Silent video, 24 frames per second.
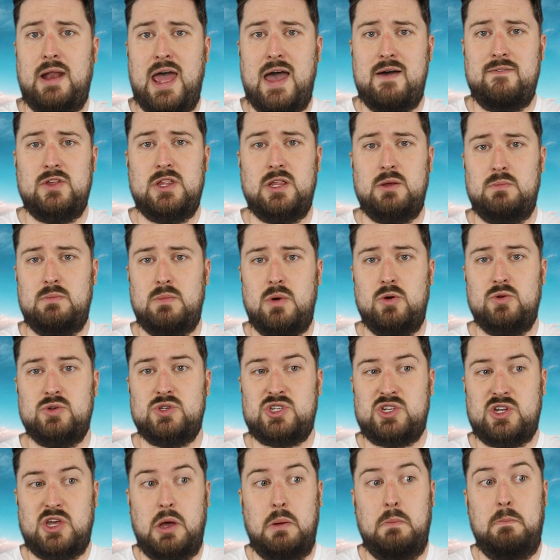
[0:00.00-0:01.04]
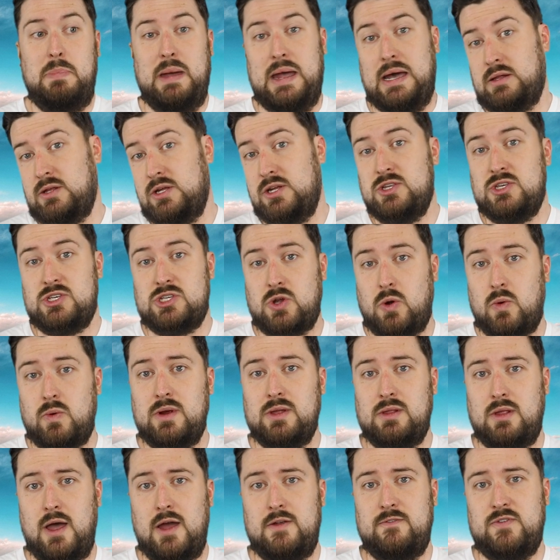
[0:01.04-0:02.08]
at having the most compelling
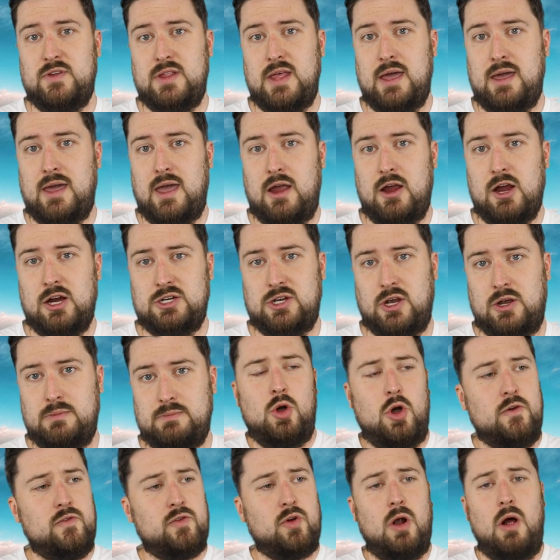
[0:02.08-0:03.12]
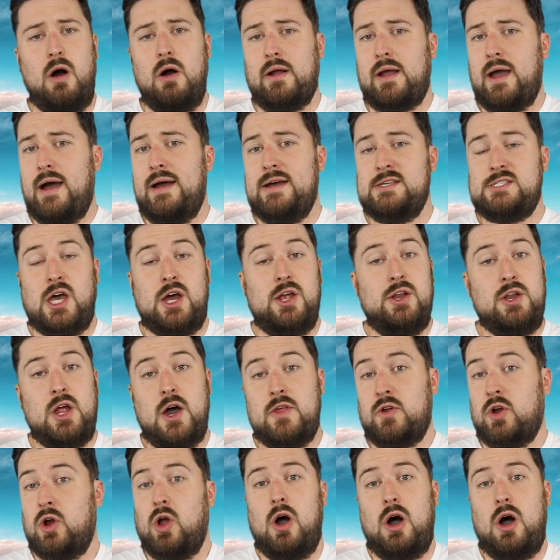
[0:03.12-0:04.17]
storyline for that character. Overall, guys, another